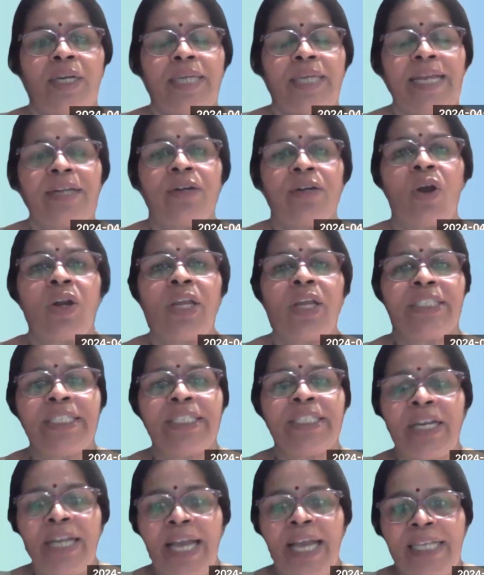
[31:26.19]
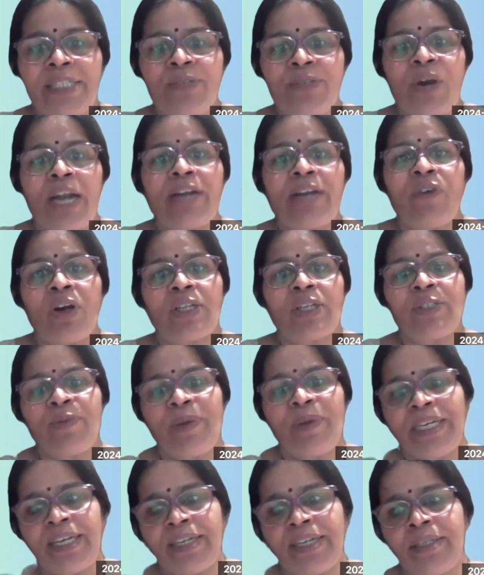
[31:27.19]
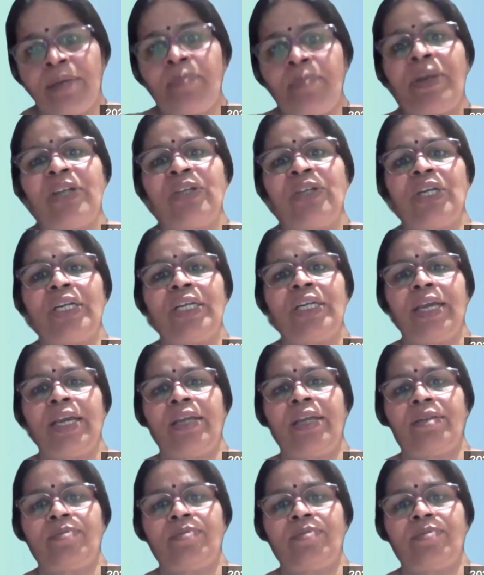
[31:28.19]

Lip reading: technological advancement in the patient care.